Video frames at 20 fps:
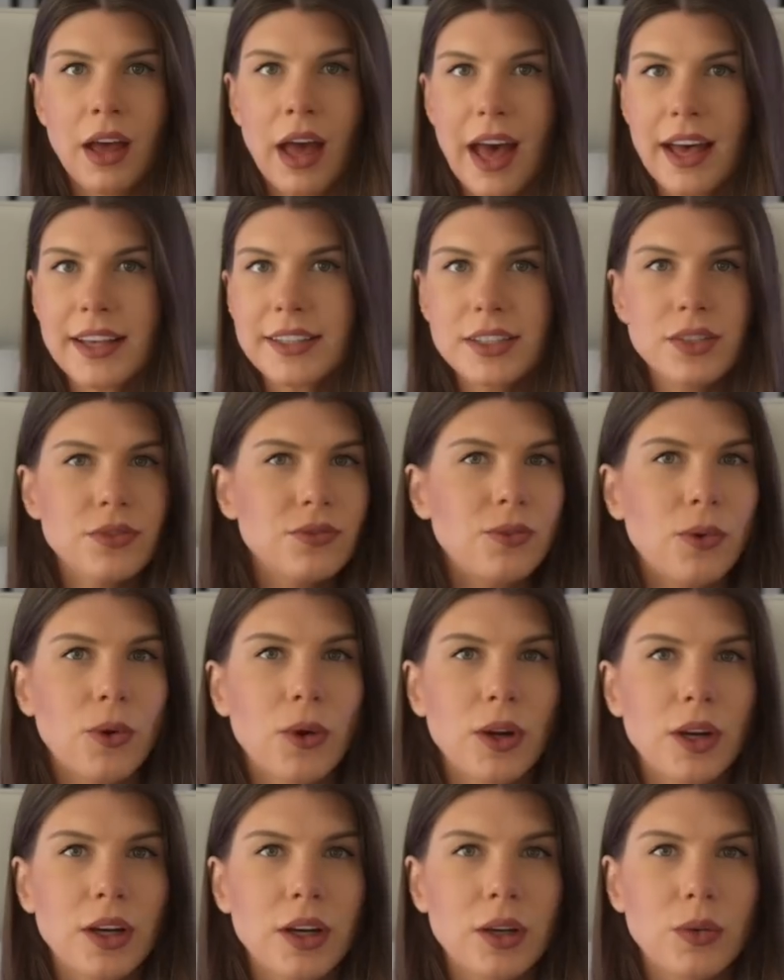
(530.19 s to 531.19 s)
As
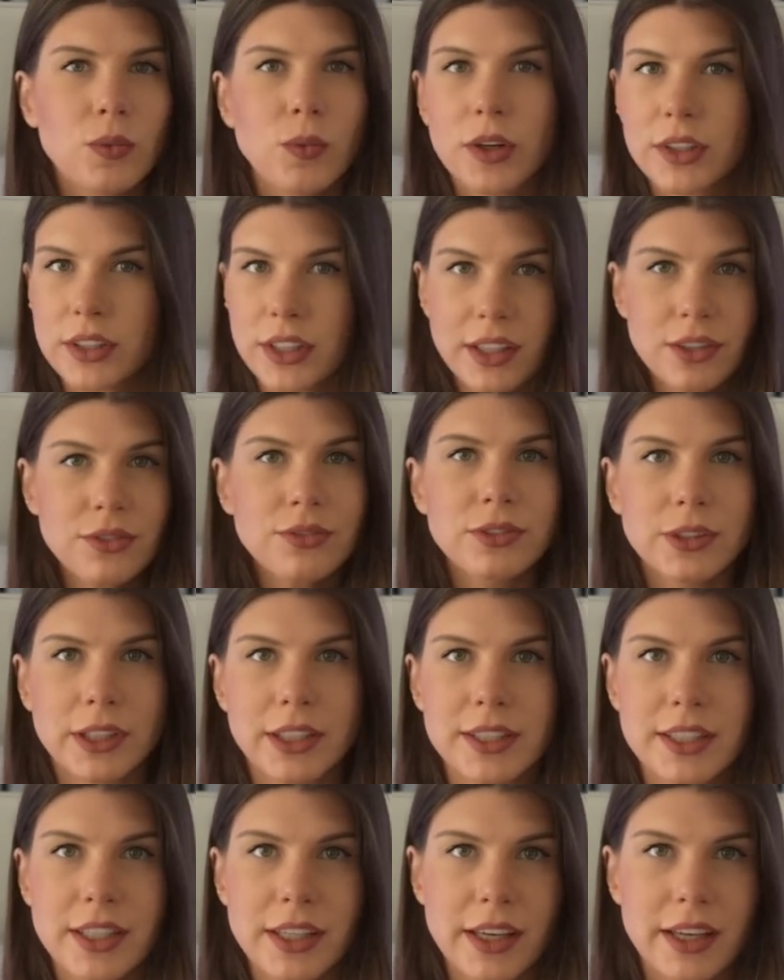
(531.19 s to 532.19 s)
for what
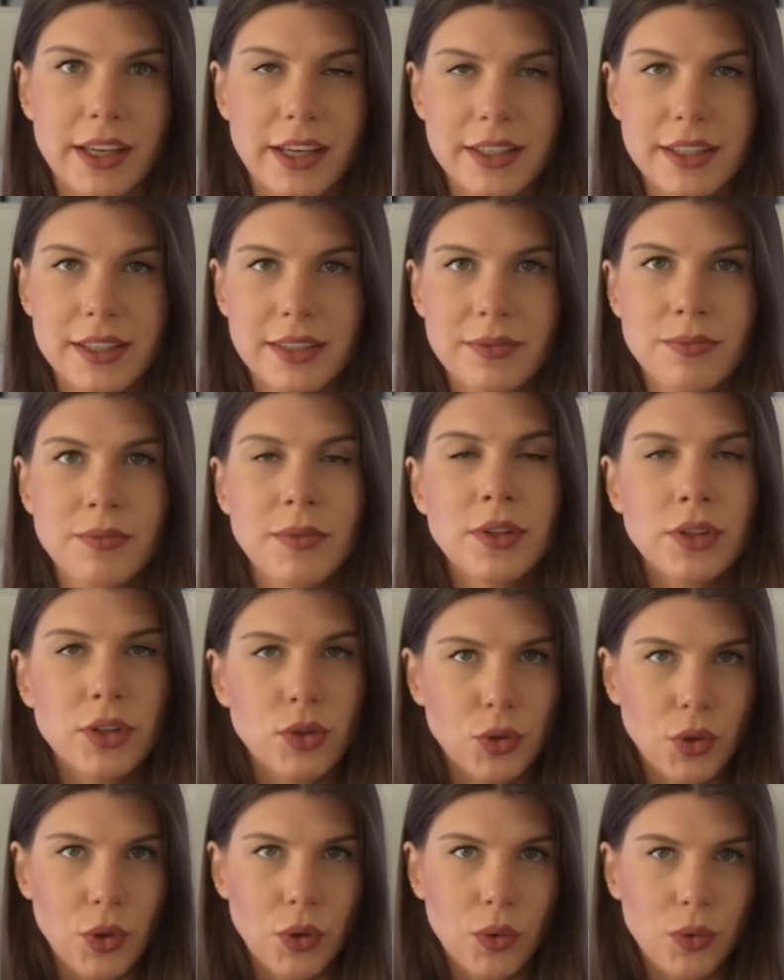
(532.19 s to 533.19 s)
interference is,
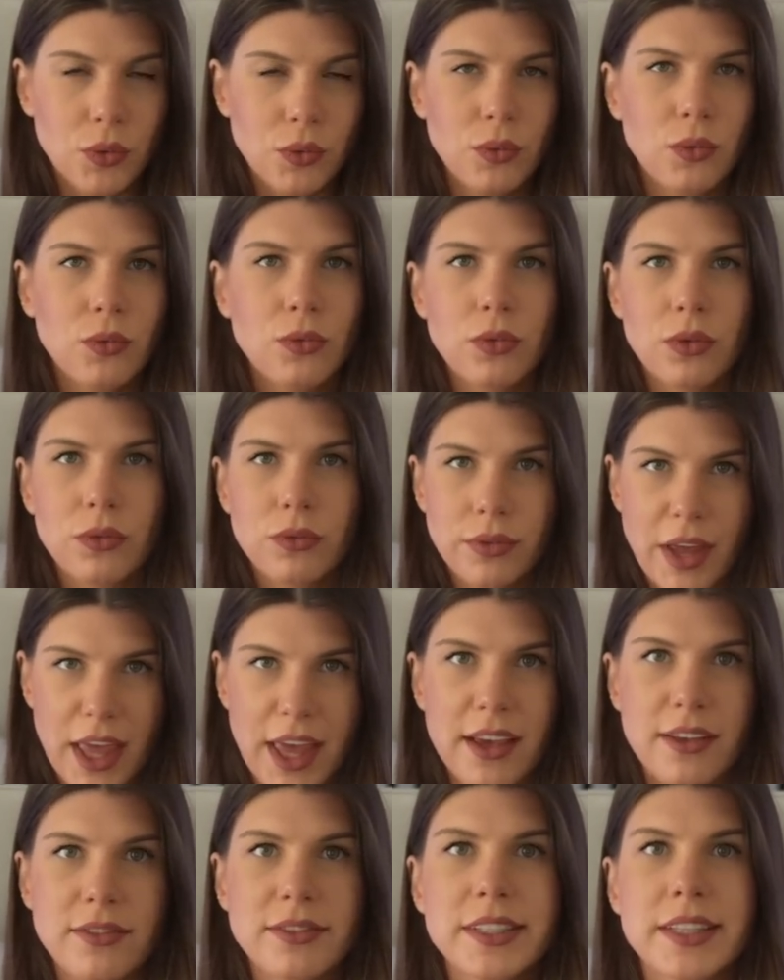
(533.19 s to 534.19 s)
you know,
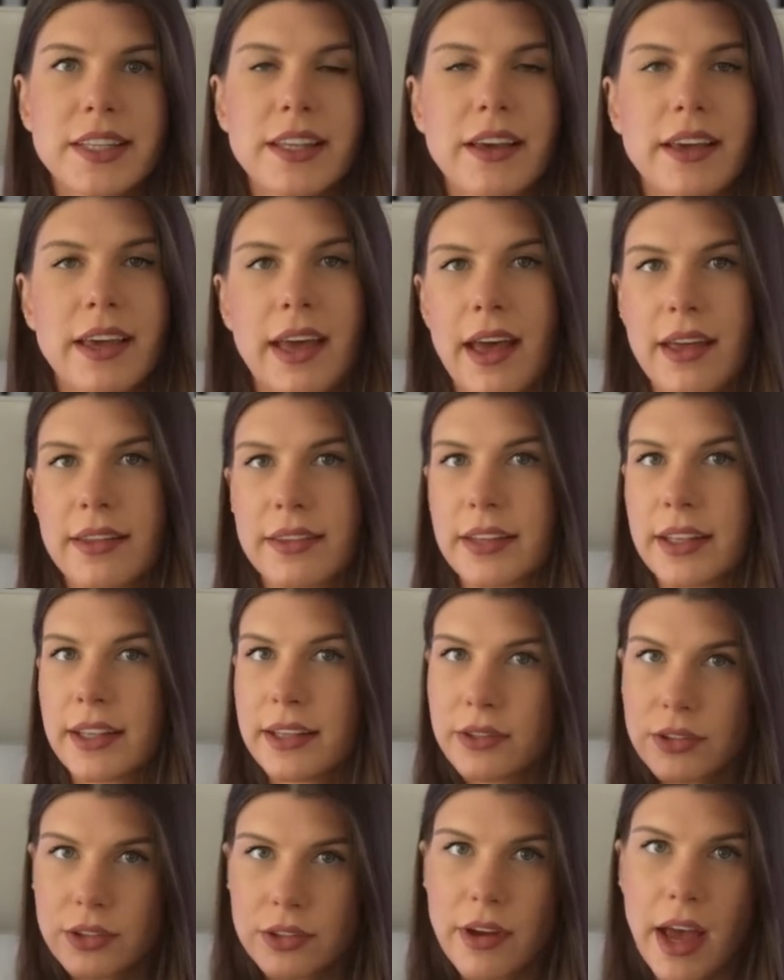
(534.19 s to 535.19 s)
waves can
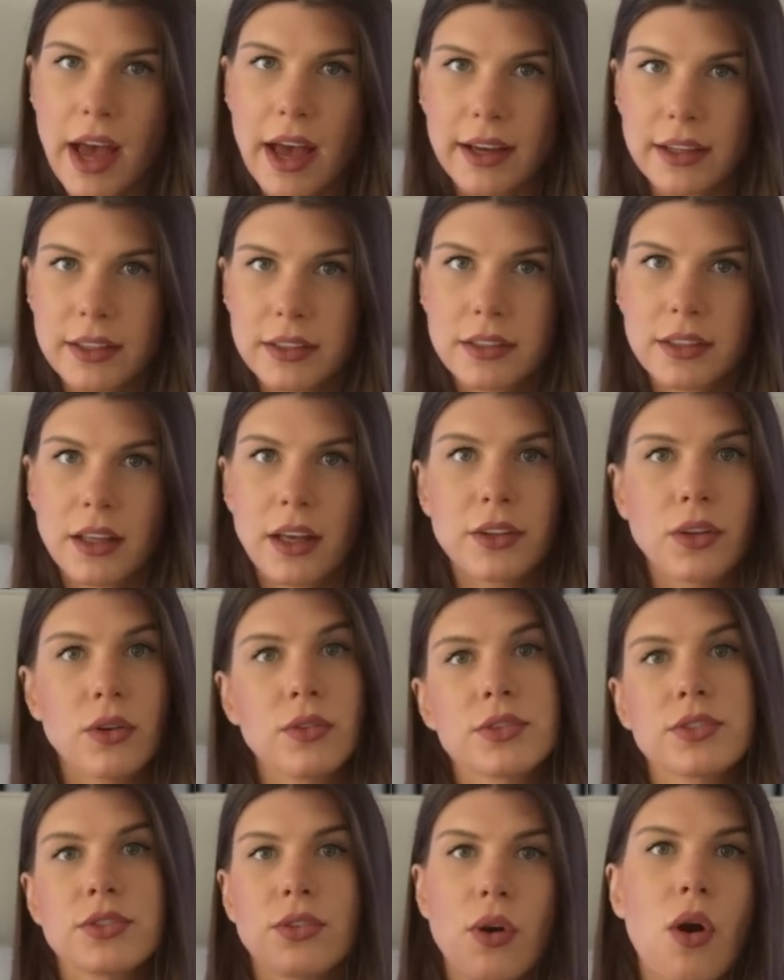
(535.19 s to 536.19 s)
interact and
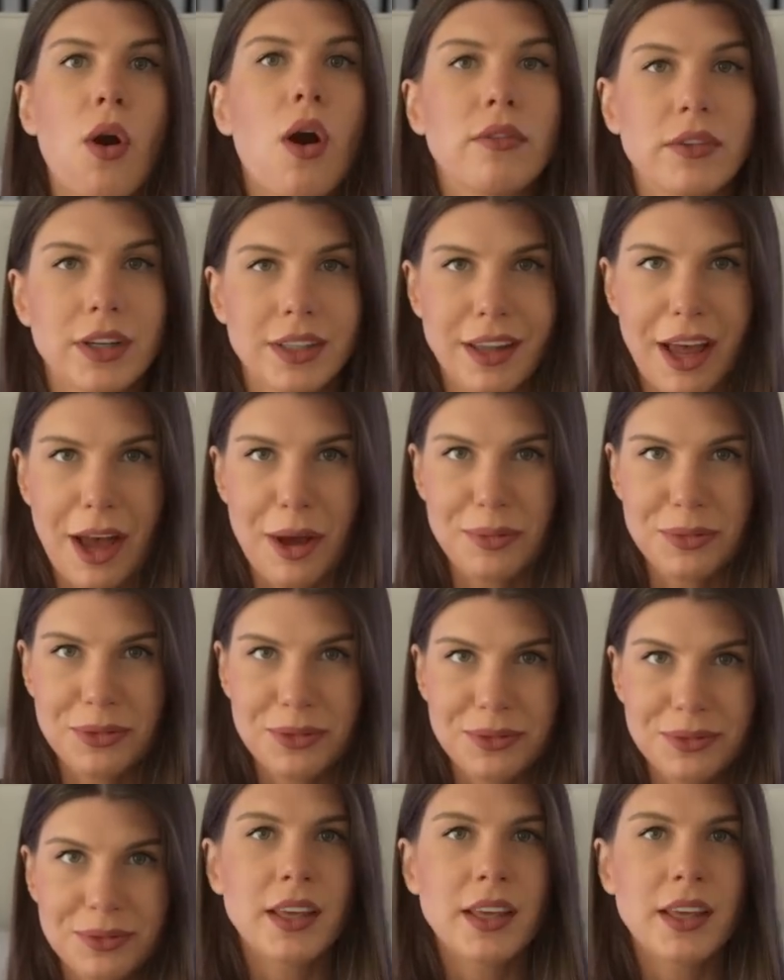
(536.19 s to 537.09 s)
also overlap.